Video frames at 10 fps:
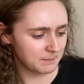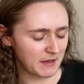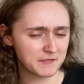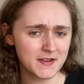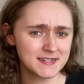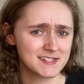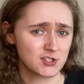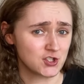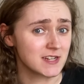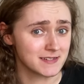My friend is a
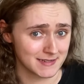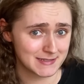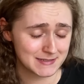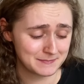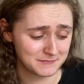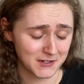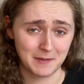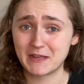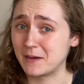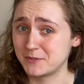genius for
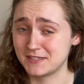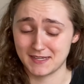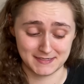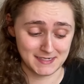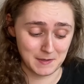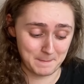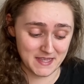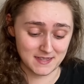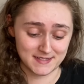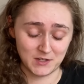coming up with this idea
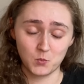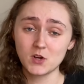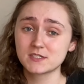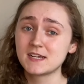because it worked